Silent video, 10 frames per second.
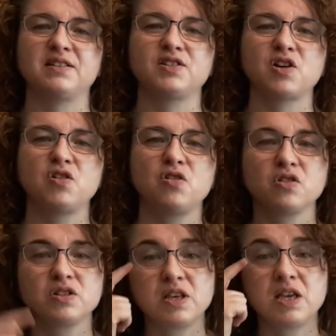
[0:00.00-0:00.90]
that are
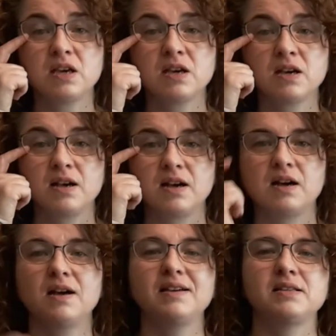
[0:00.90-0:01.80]
not the
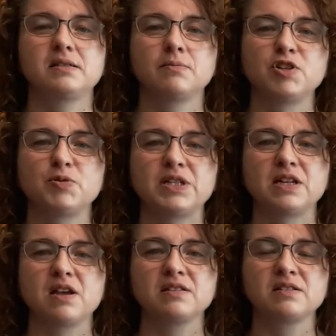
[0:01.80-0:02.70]
eyes, which we did
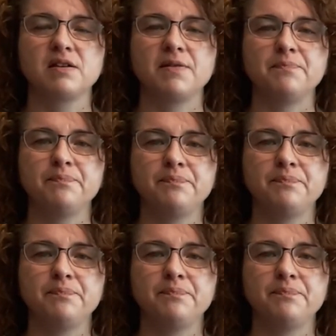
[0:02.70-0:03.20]
last time.